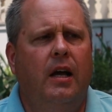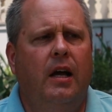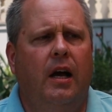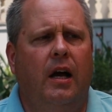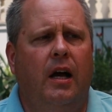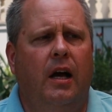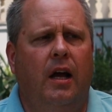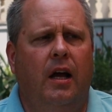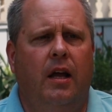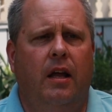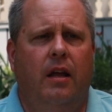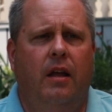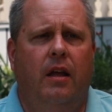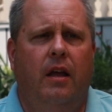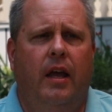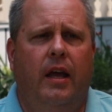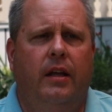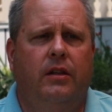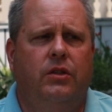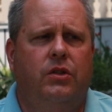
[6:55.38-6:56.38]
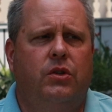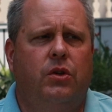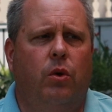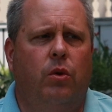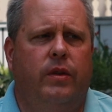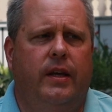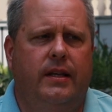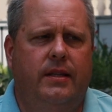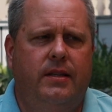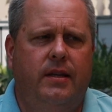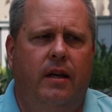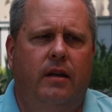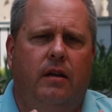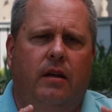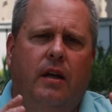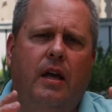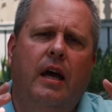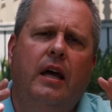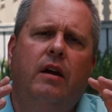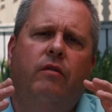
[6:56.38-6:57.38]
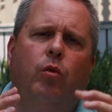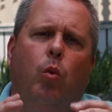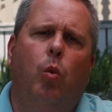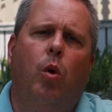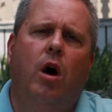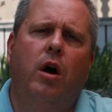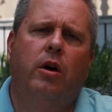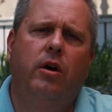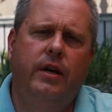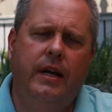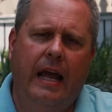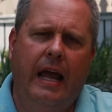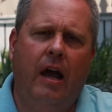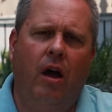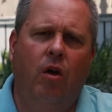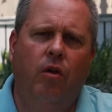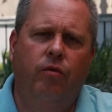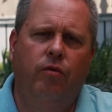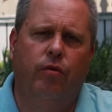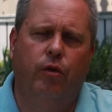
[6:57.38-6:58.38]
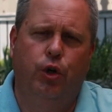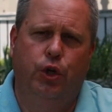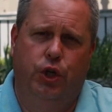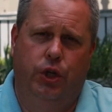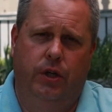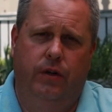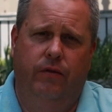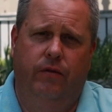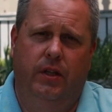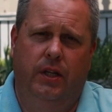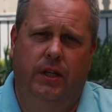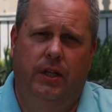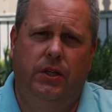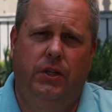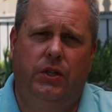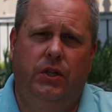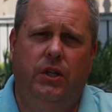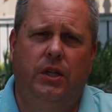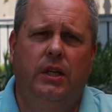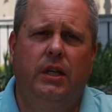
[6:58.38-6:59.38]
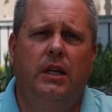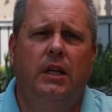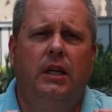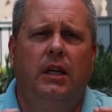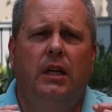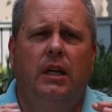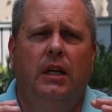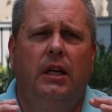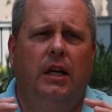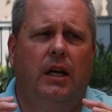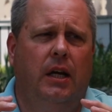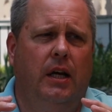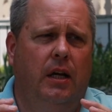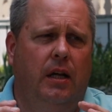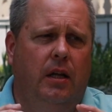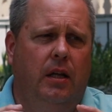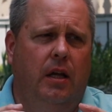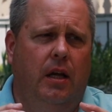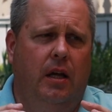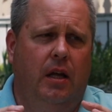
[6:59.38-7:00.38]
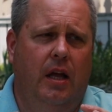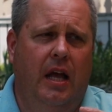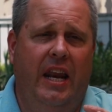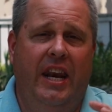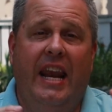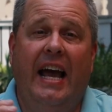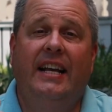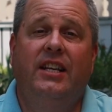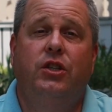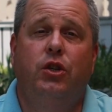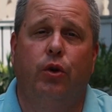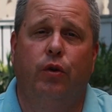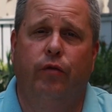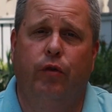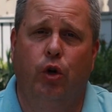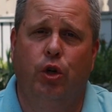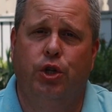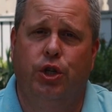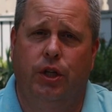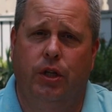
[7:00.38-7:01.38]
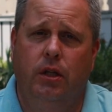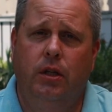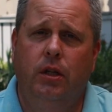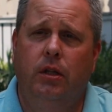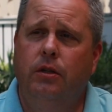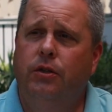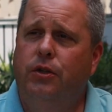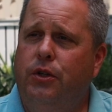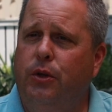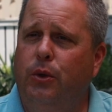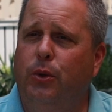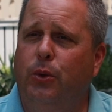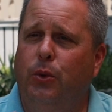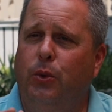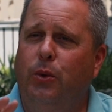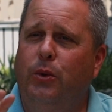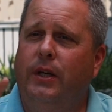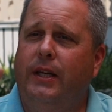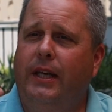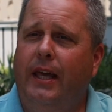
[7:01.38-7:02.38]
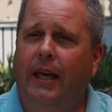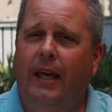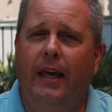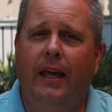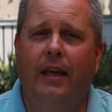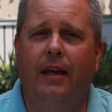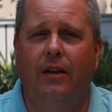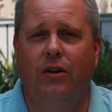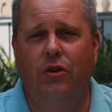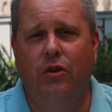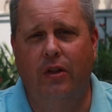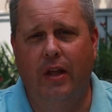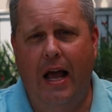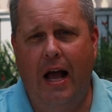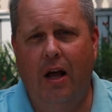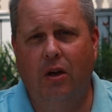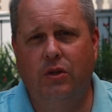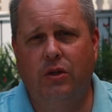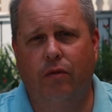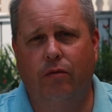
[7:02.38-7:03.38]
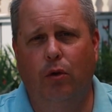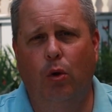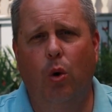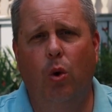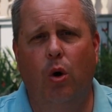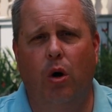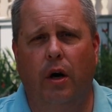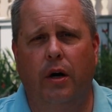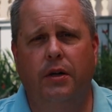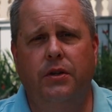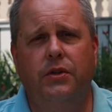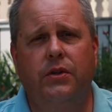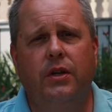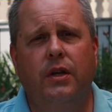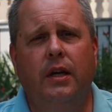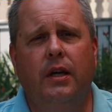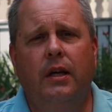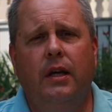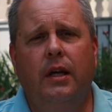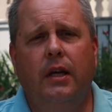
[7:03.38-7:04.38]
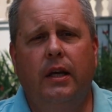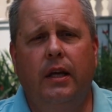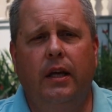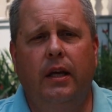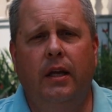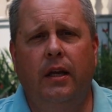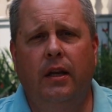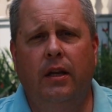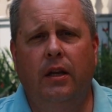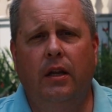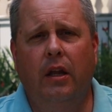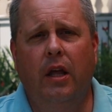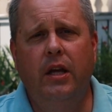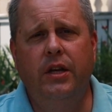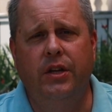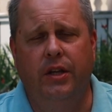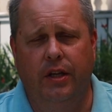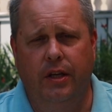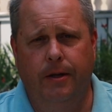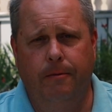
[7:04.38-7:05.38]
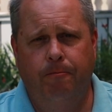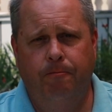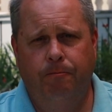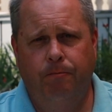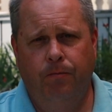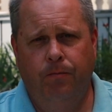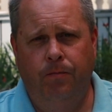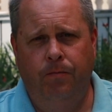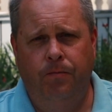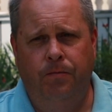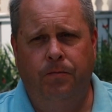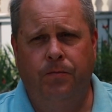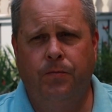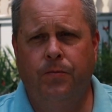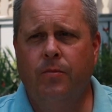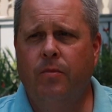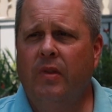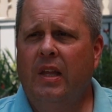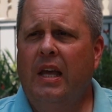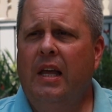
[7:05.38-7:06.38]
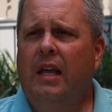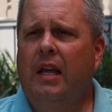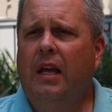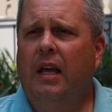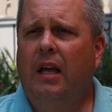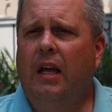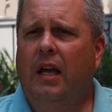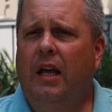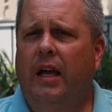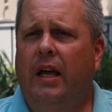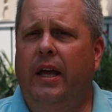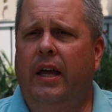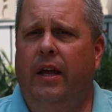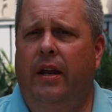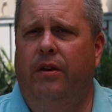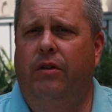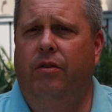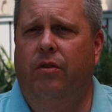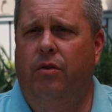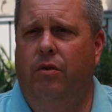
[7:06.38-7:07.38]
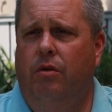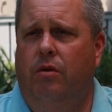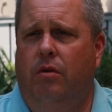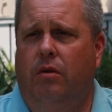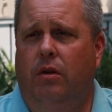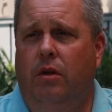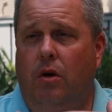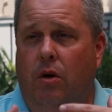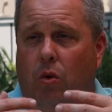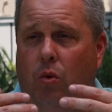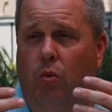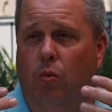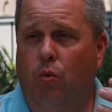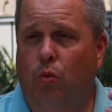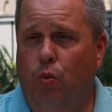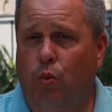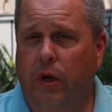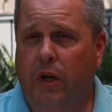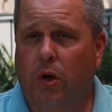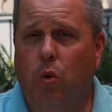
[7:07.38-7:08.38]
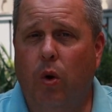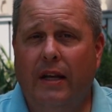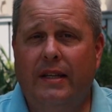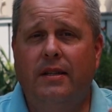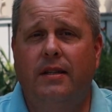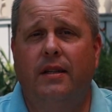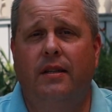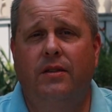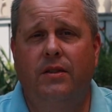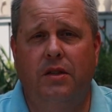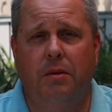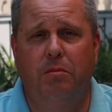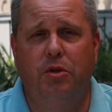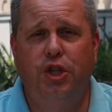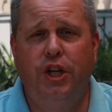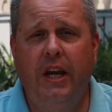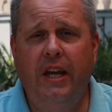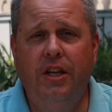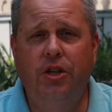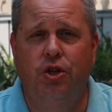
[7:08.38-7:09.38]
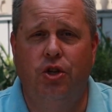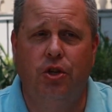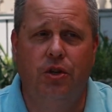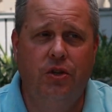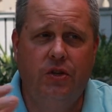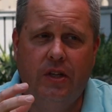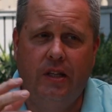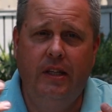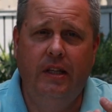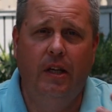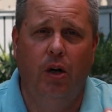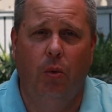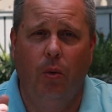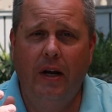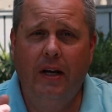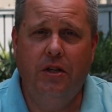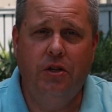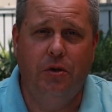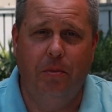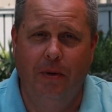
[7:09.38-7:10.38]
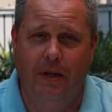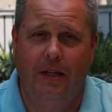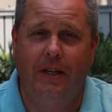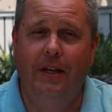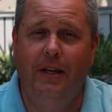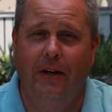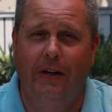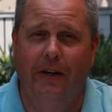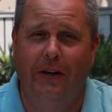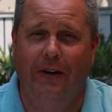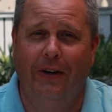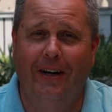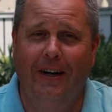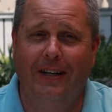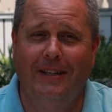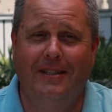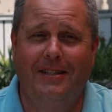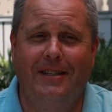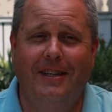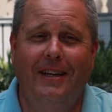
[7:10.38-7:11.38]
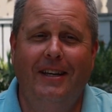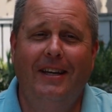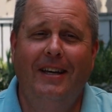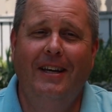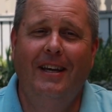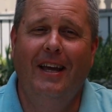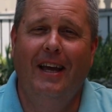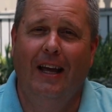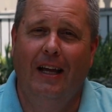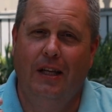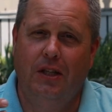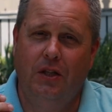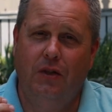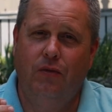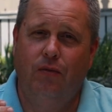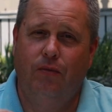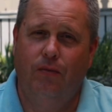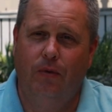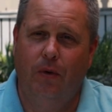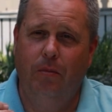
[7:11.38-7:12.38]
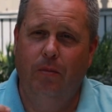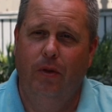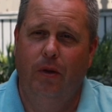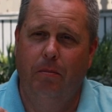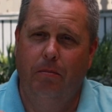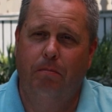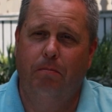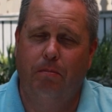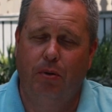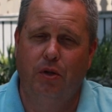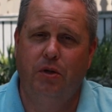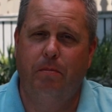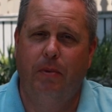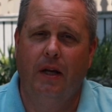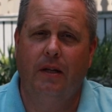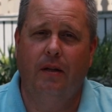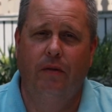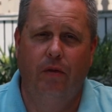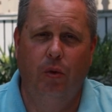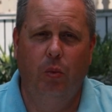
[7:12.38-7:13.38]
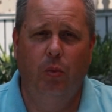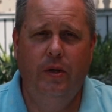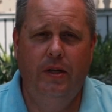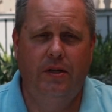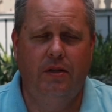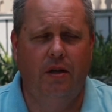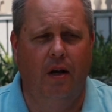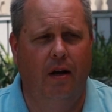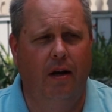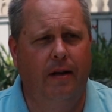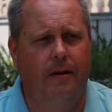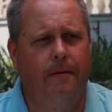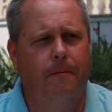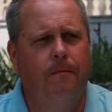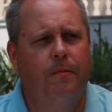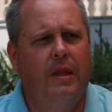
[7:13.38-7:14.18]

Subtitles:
And so they sent kind of a watered down version of this, a nicer version, to King and to the House of Lords in London, and requested some changes in the arrangement here as from the perspective that we saw it.